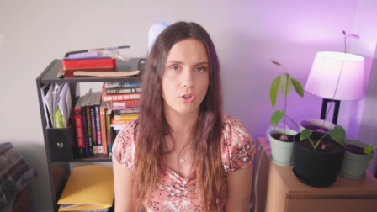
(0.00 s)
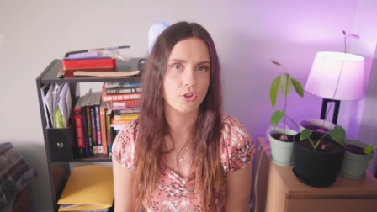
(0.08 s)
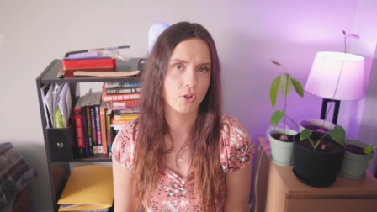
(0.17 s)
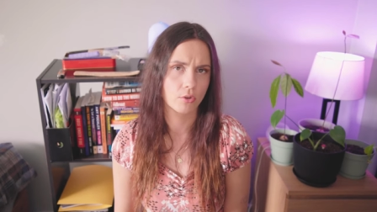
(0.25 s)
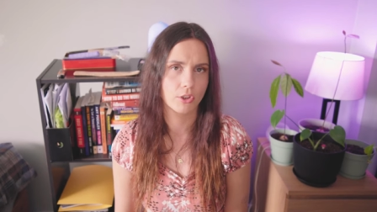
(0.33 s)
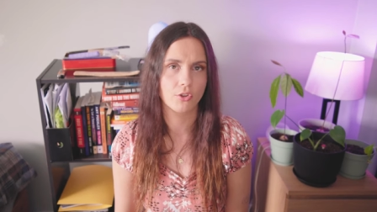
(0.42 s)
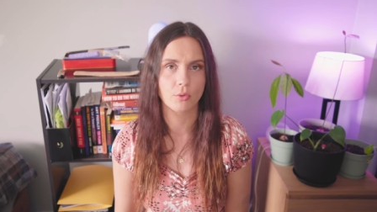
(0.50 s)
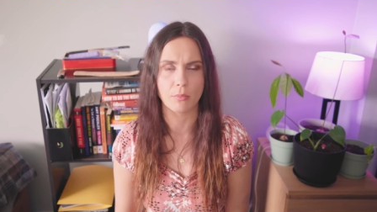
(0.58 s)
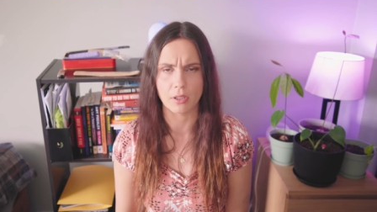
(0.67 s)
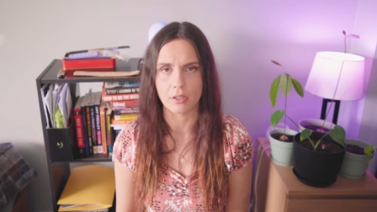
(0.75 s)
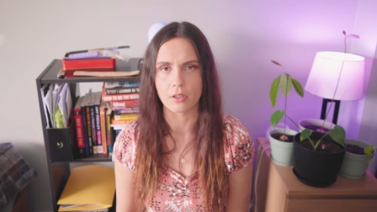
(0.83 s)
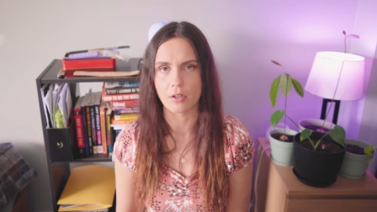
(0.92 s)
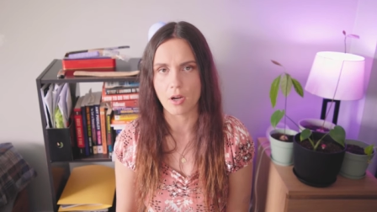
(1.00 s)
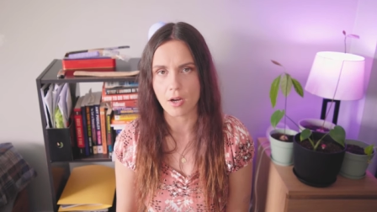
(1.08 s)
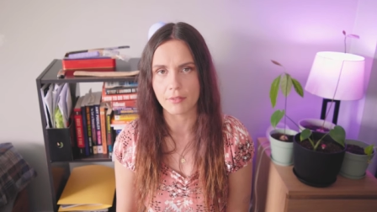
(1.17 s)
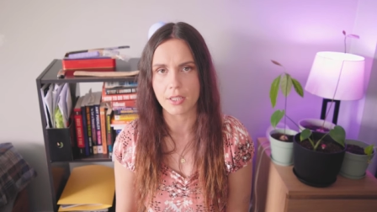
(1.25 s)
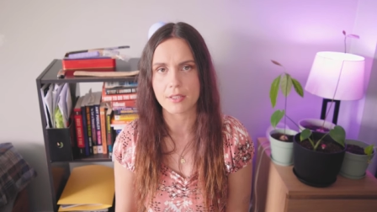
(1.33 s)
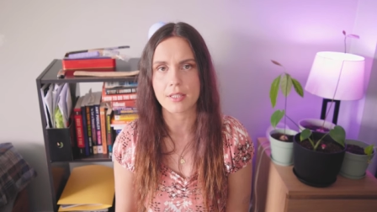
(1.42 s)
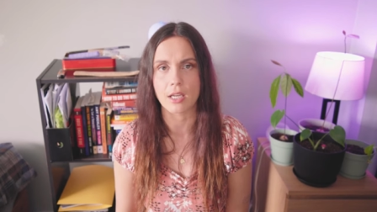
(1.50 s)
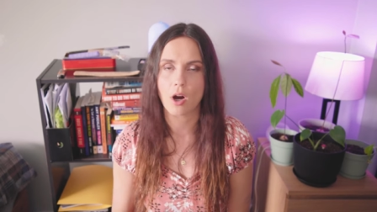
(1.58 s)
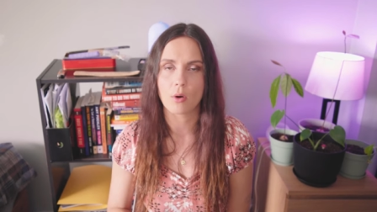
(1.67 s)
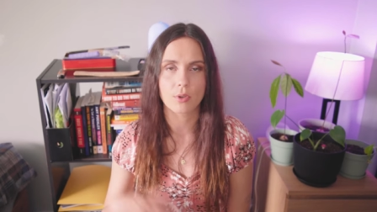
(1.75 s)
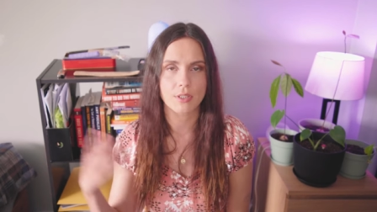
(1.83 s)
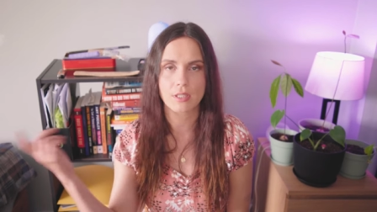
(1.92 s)
There's only two million of us. You
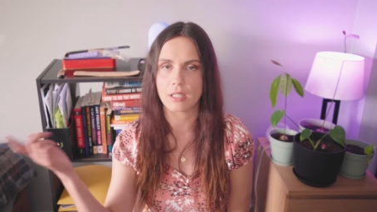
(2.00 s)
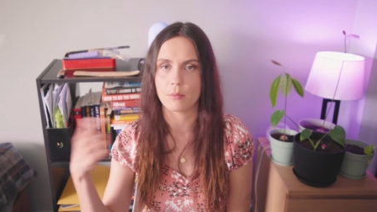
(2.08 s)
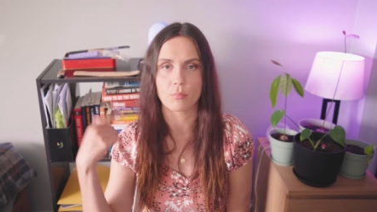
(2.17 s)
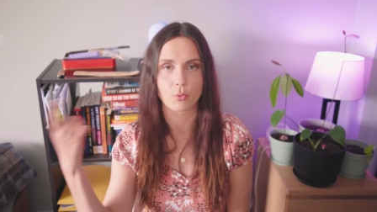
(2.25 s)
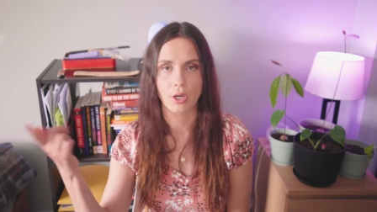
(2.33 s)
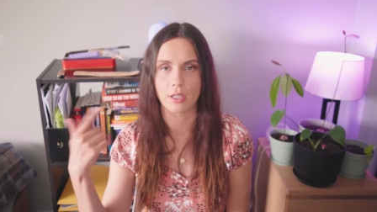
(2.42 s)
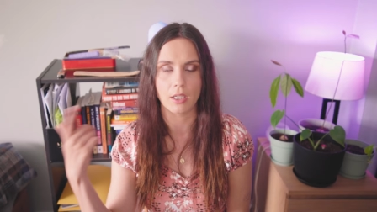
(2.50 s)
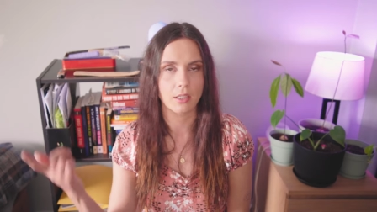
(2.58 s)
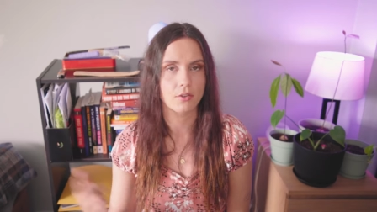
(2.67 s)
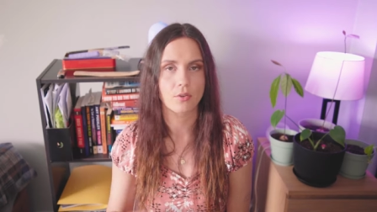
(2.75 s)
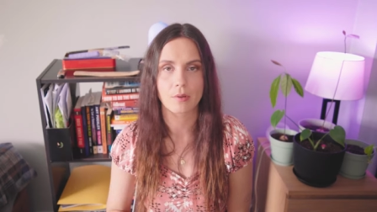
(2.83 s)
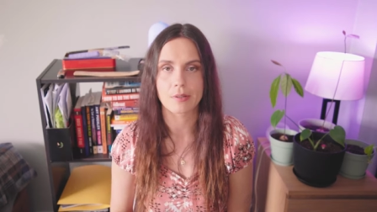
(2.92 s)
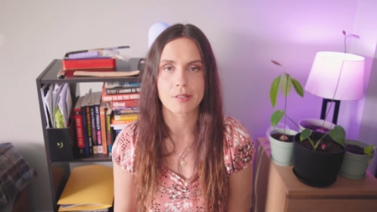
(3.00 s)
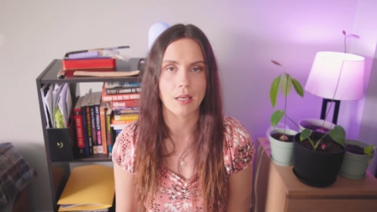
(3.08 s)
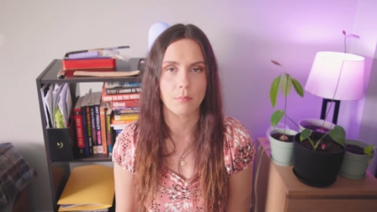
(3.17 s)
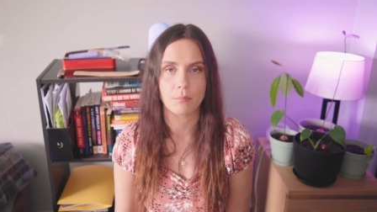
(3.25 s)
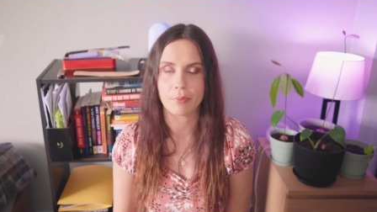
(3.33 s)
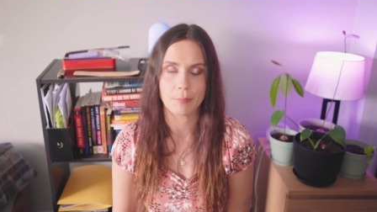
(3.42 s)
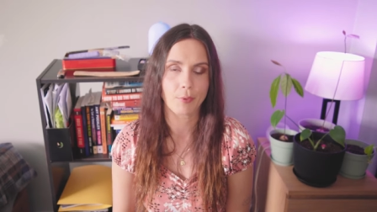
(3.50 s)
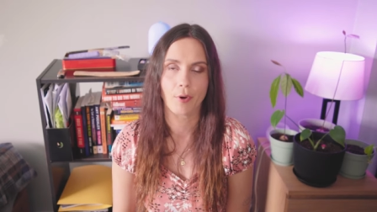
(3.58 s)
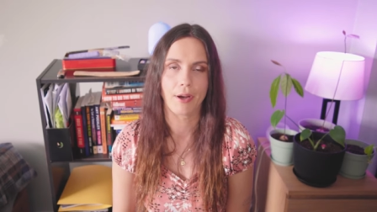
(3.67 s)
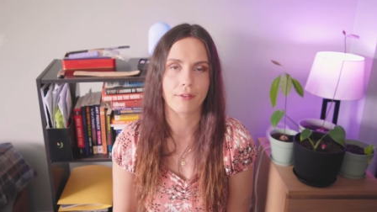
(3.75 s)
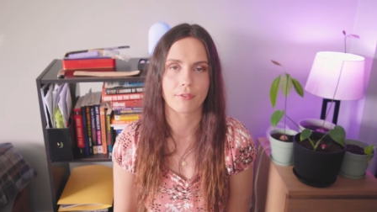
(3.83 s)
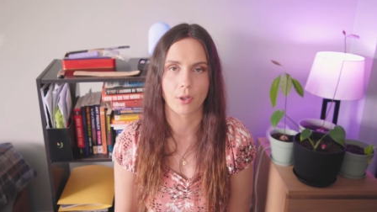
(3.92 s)
always keep running into the same
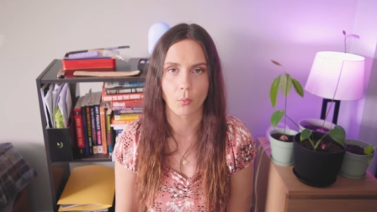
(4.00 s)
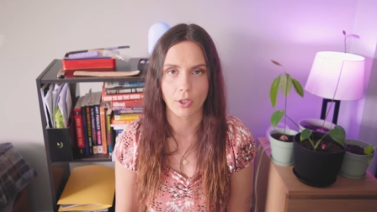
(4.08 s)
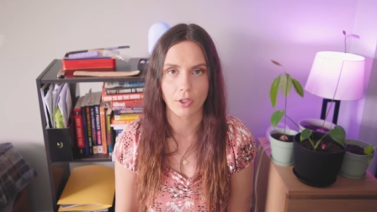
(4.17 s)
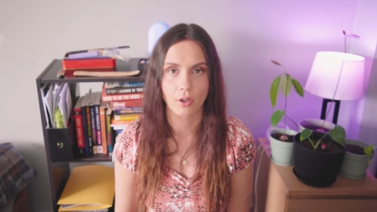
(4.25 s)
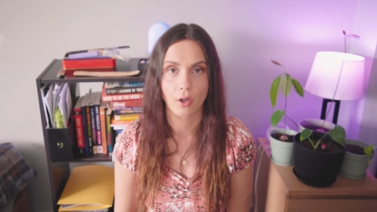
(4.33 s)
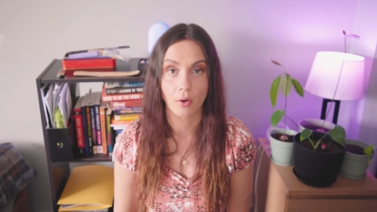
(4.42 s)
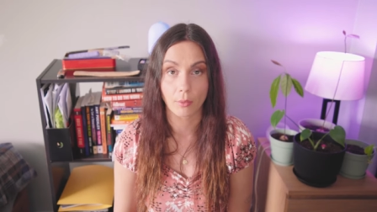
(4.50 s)
people everywhere you go